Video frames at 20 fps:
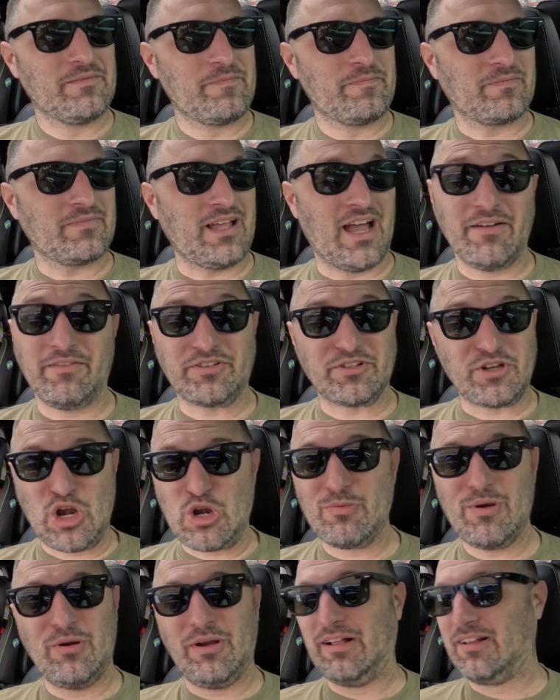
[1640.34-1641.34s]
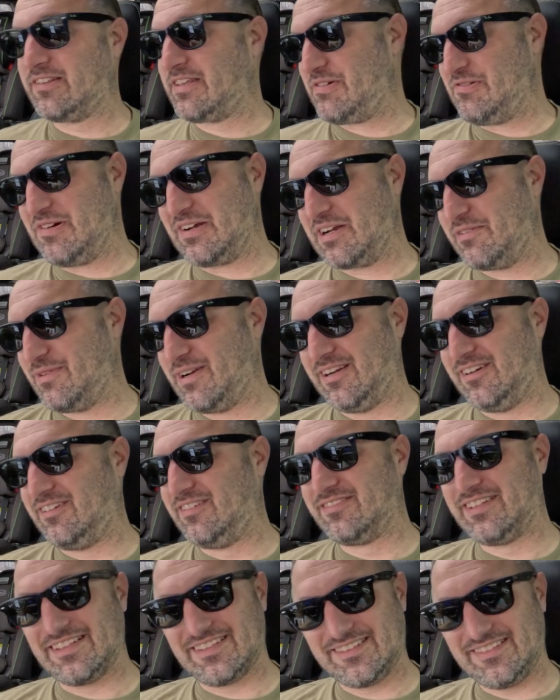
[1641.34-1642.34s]
I have a turbo LT1
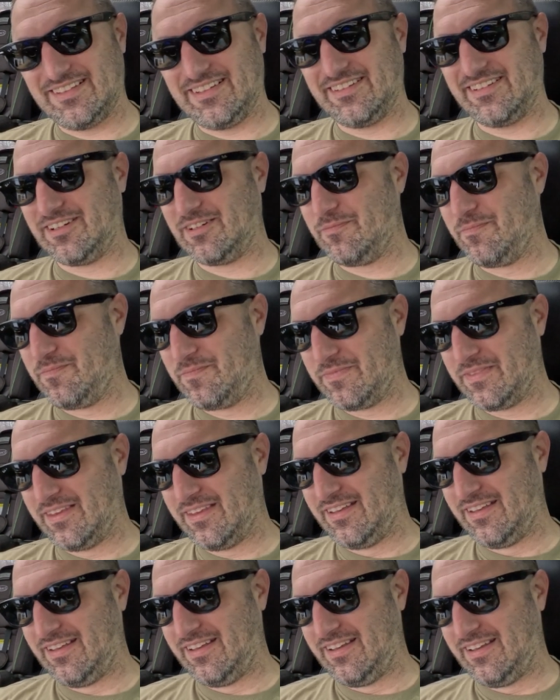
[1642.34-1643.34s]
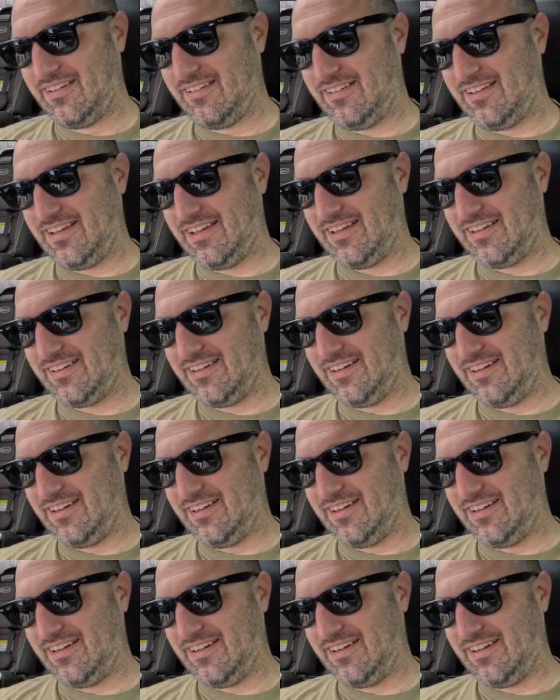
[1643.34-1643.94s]
Camaro that's sitting there, and